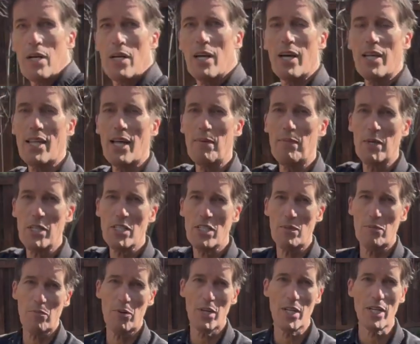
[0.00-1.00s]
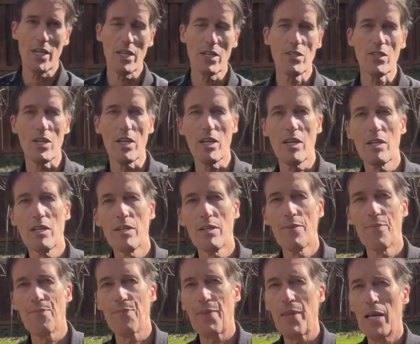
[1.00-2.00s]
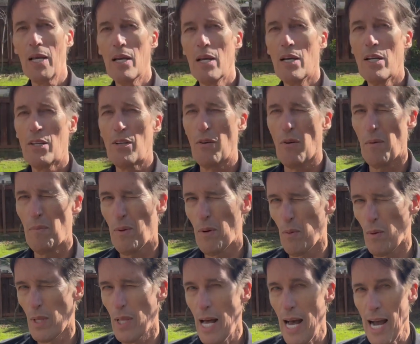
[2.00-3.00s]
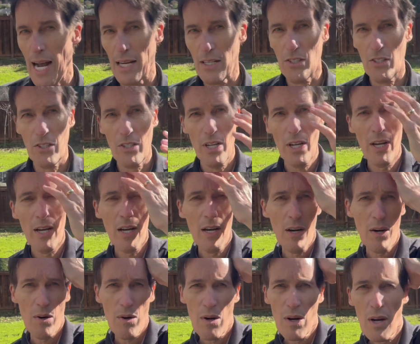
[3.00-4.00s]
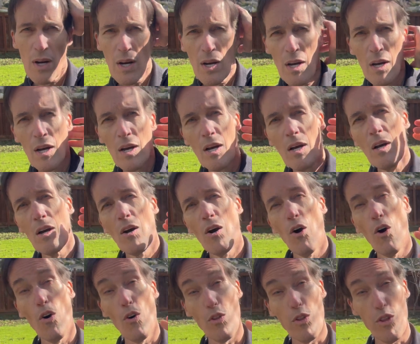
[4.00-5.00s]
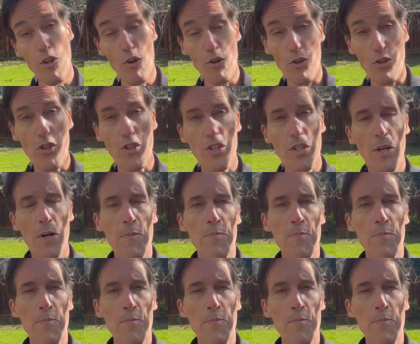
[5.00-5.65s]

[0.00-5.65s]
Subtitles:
And that makes it pretty easy. I want to be relaxed, hold loose.